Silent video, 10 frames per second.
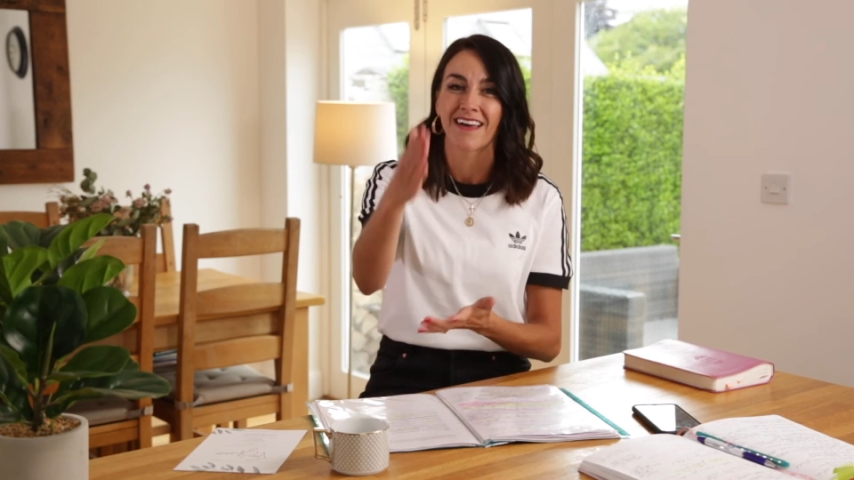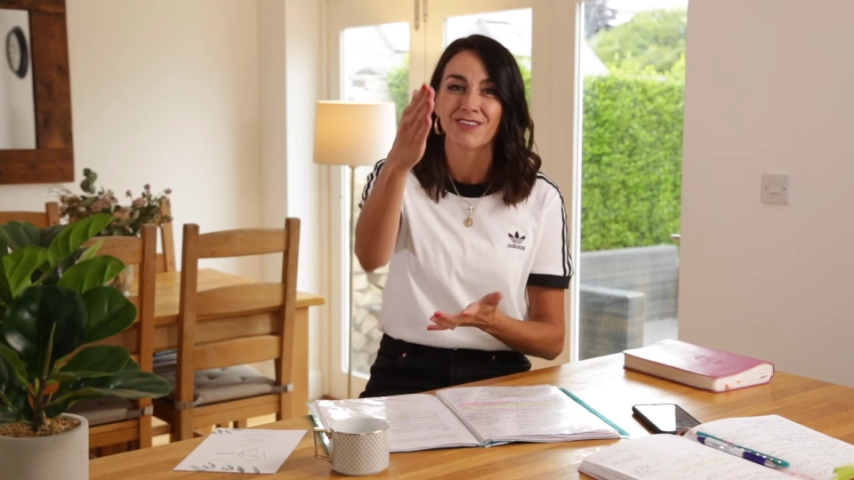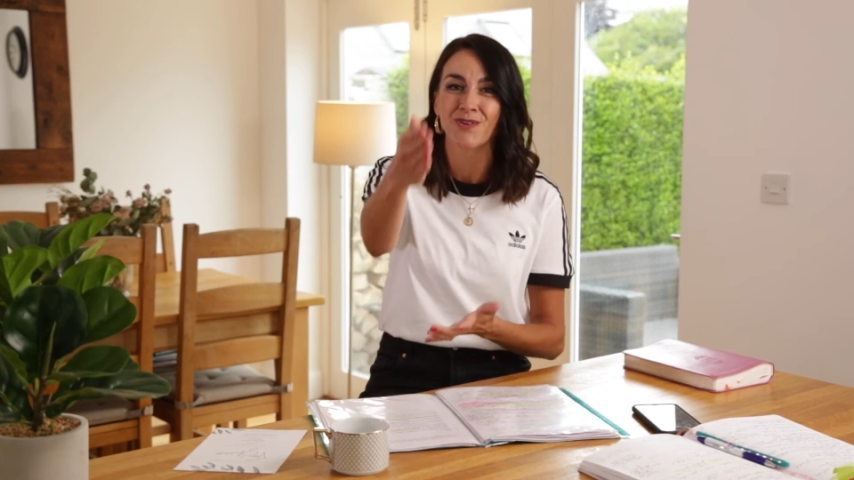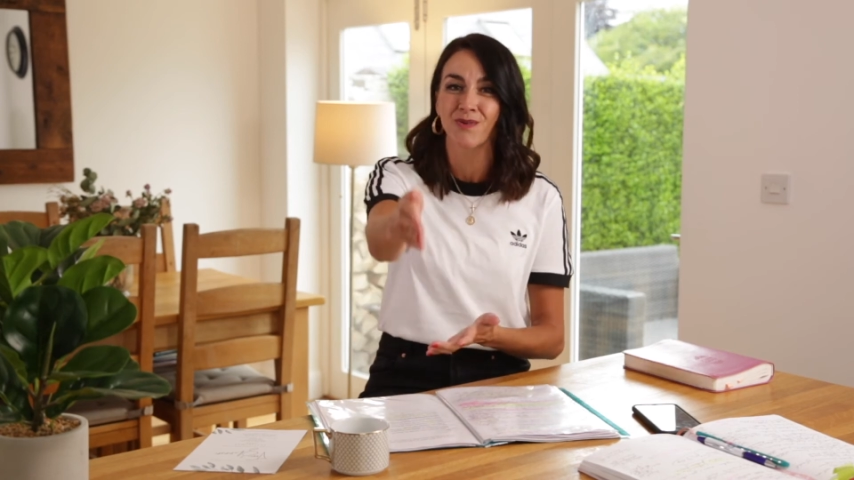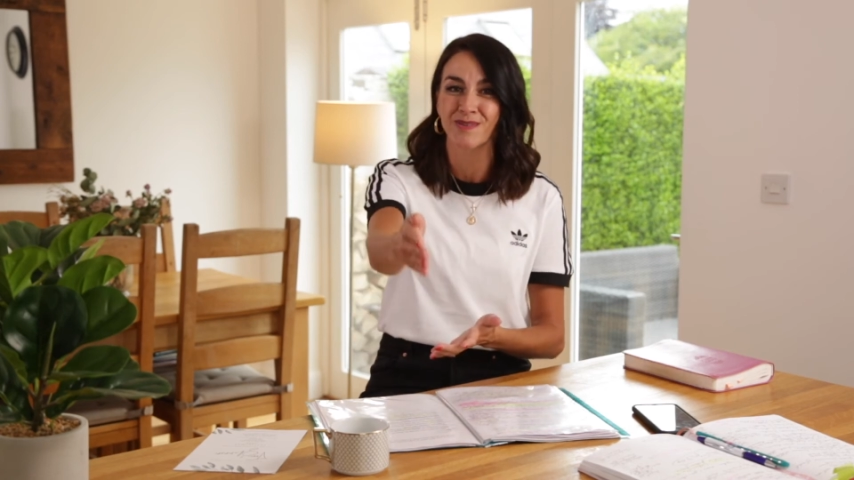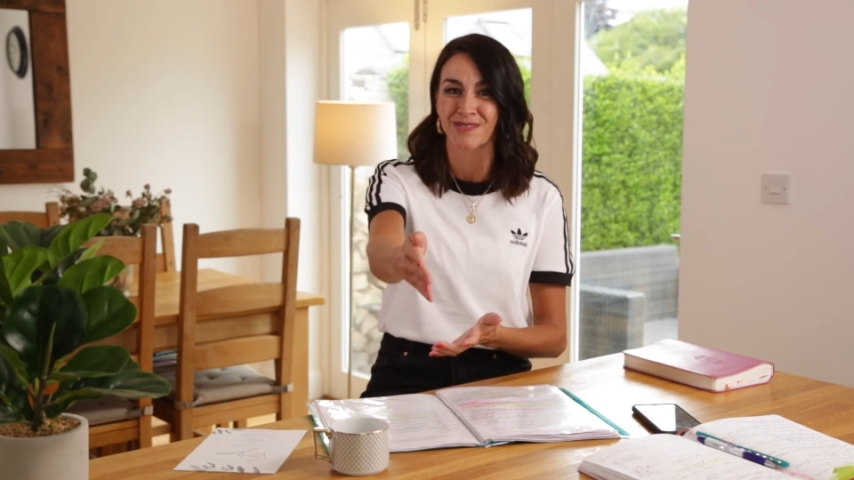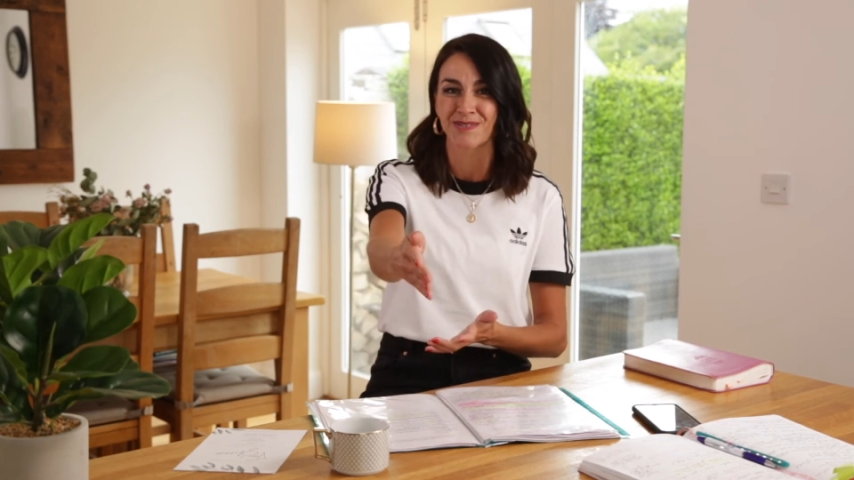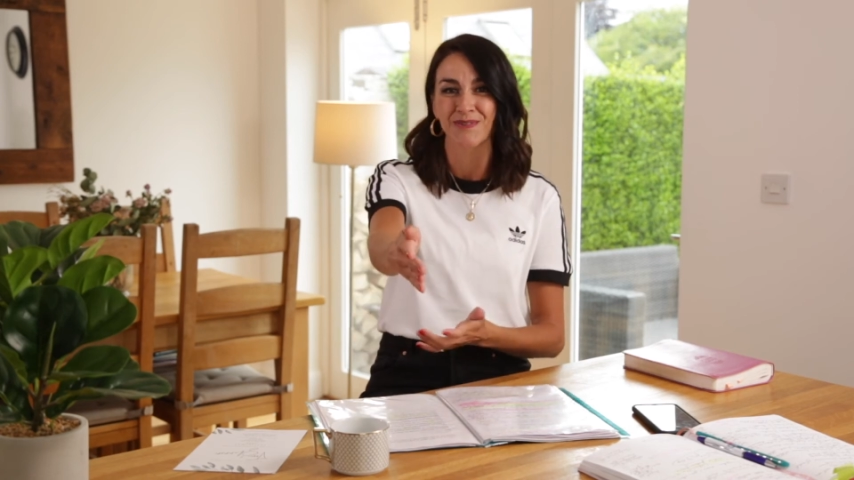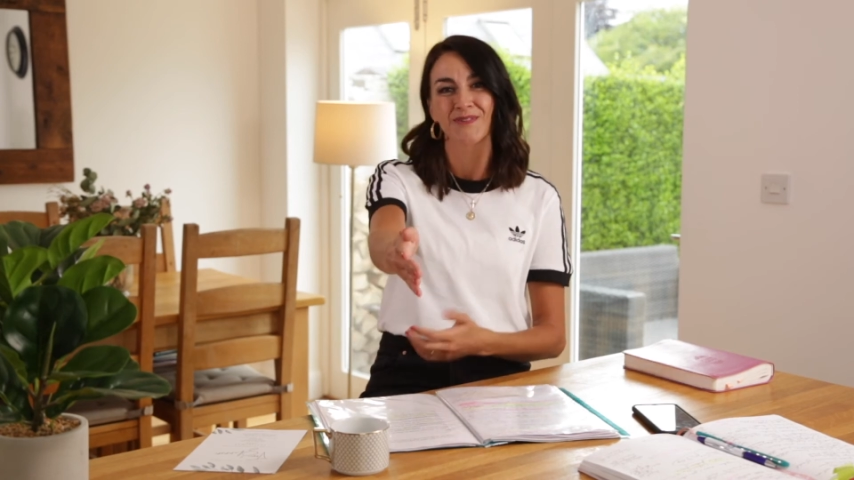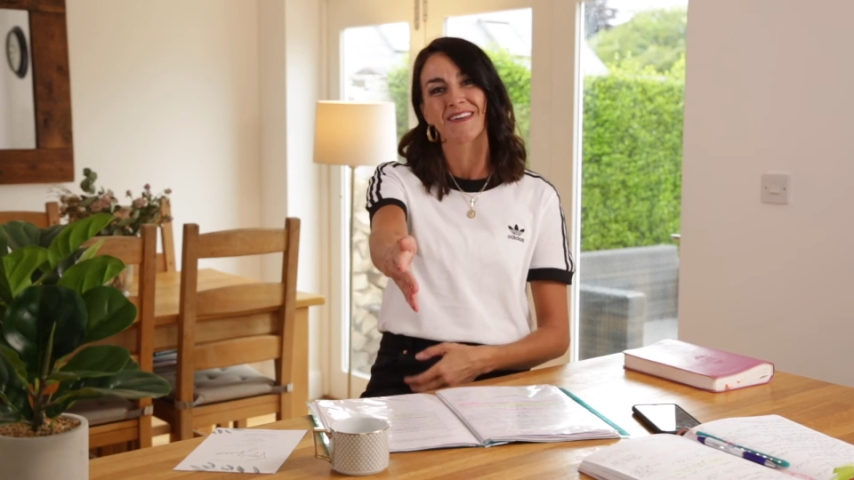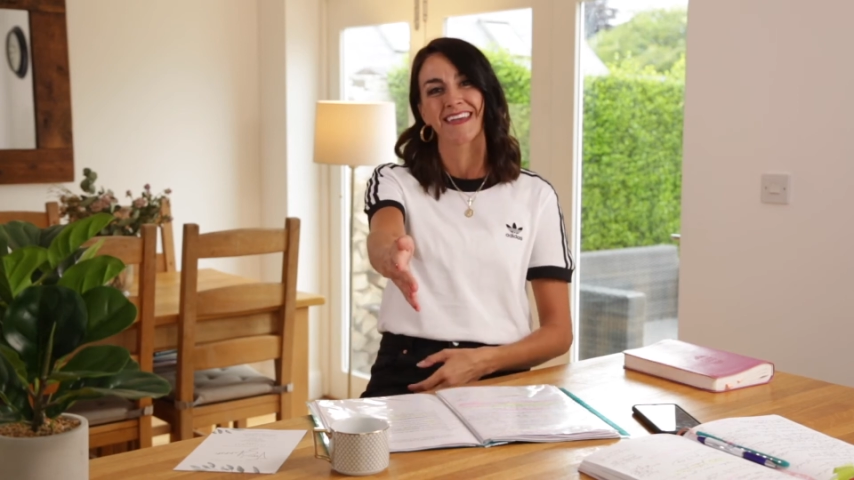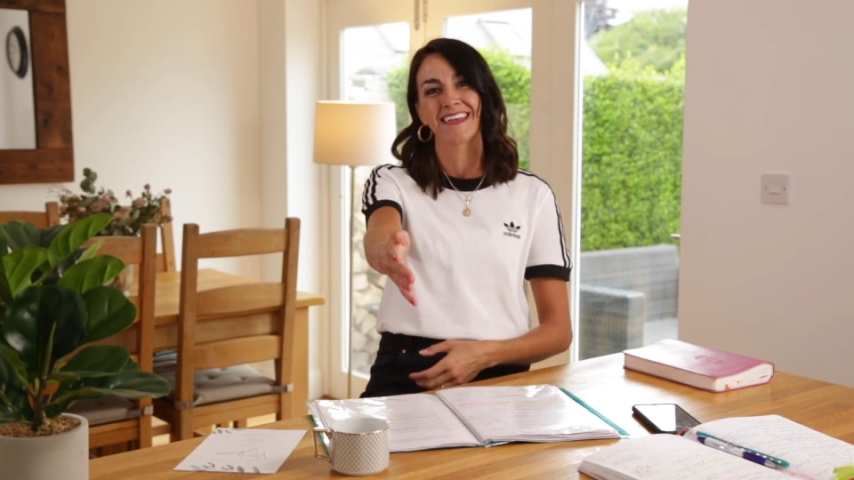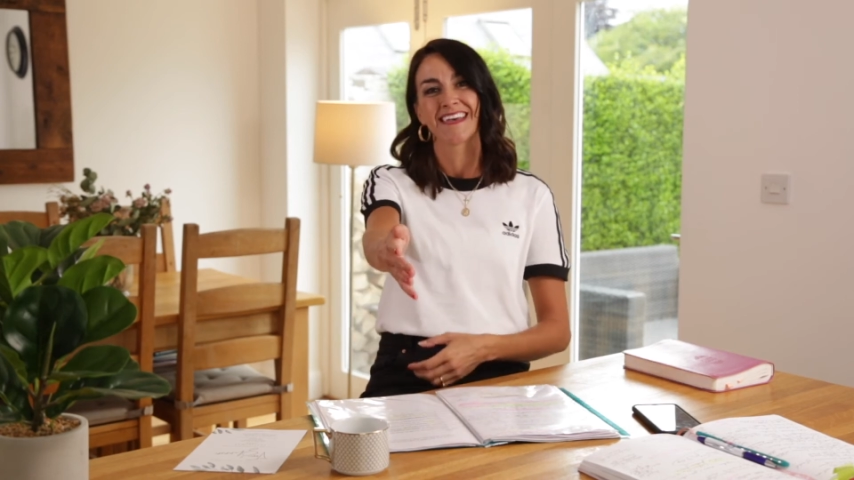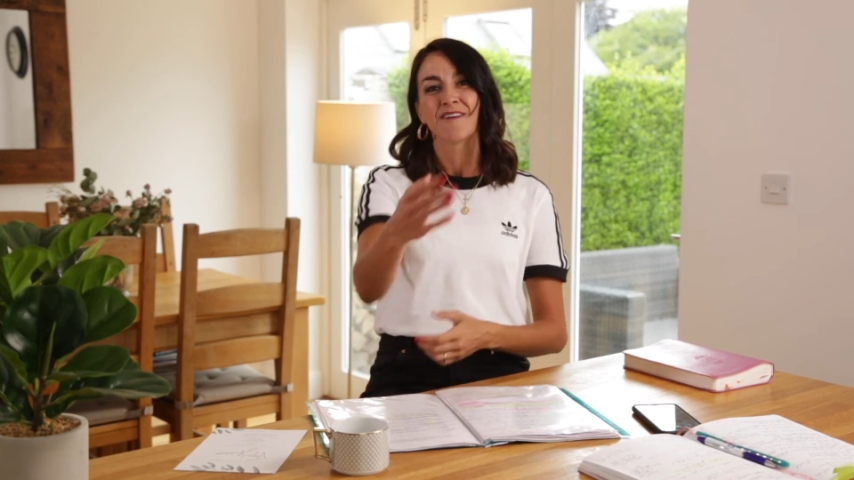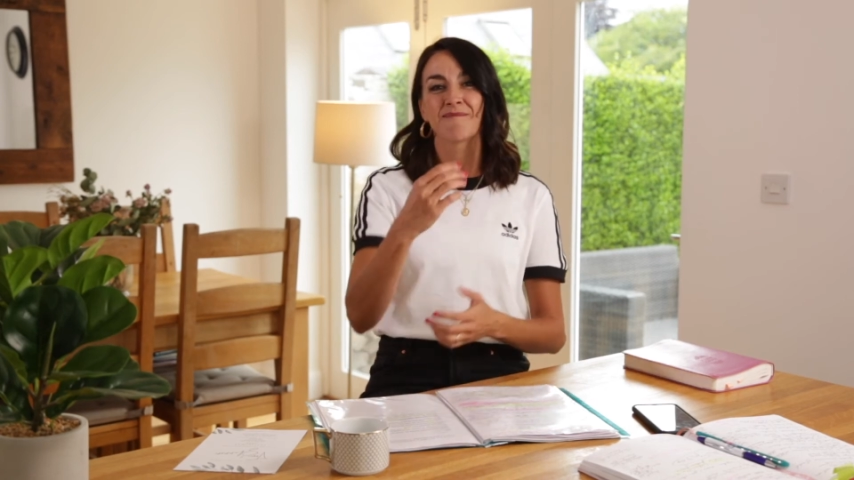your story